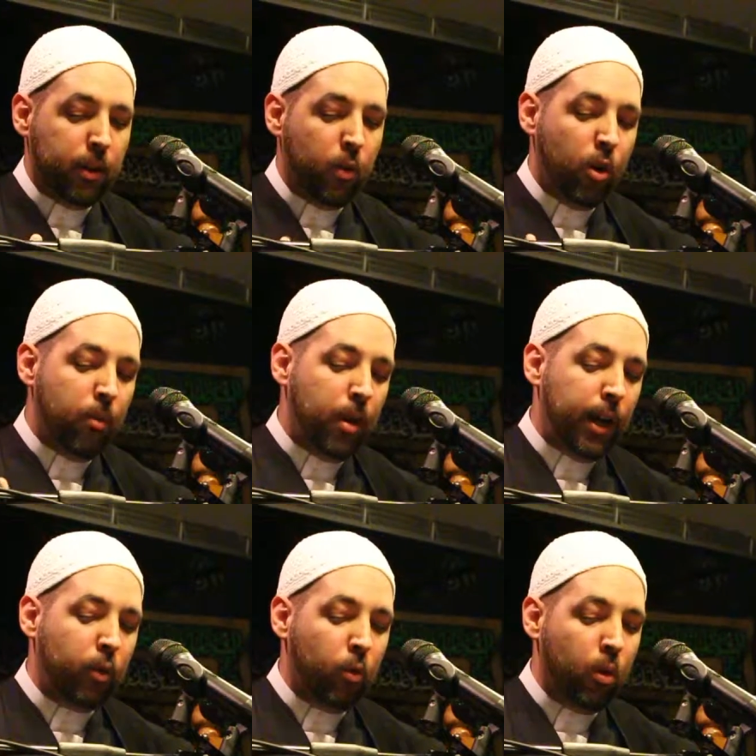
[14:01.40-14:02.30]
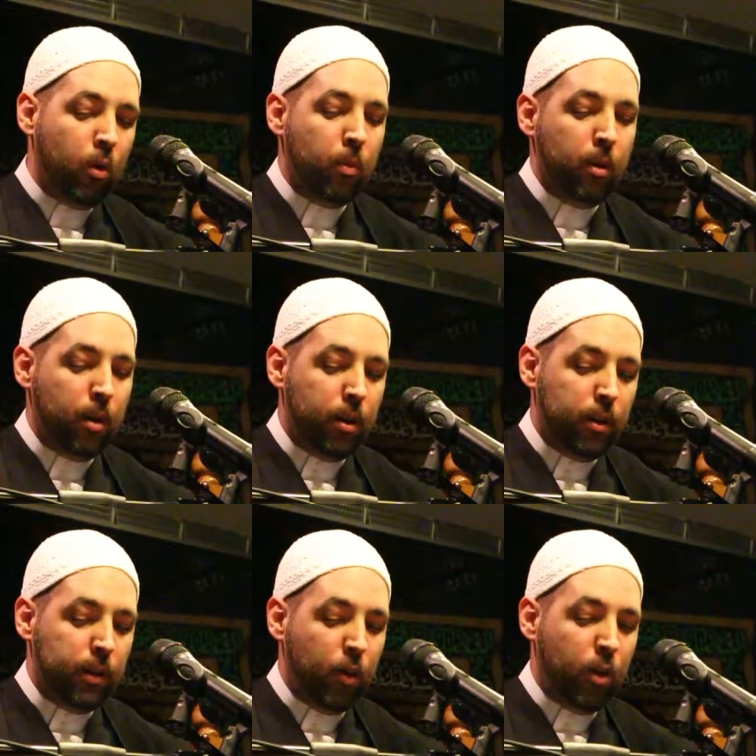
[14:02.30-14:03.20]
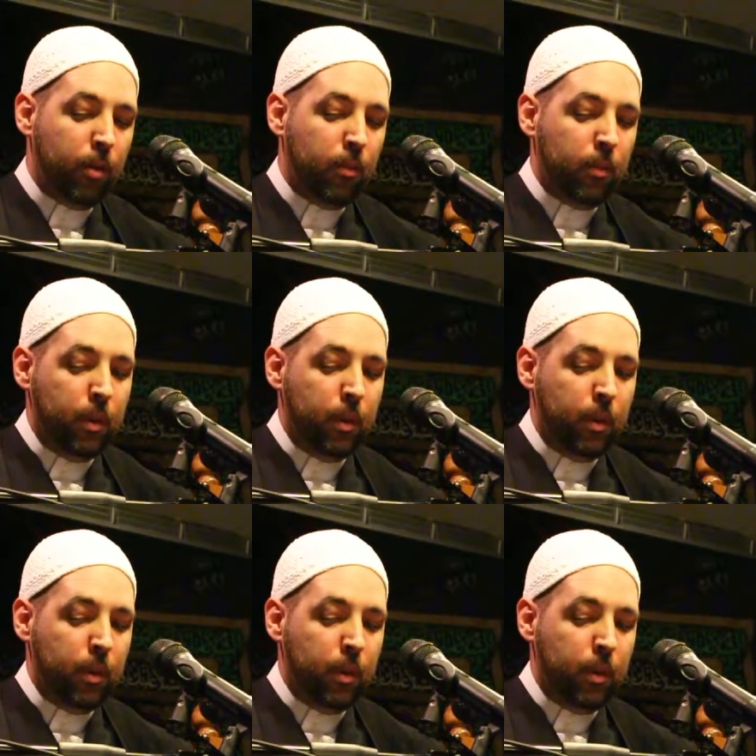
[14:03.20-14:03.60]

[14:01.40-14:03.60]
they wore black robe, they wore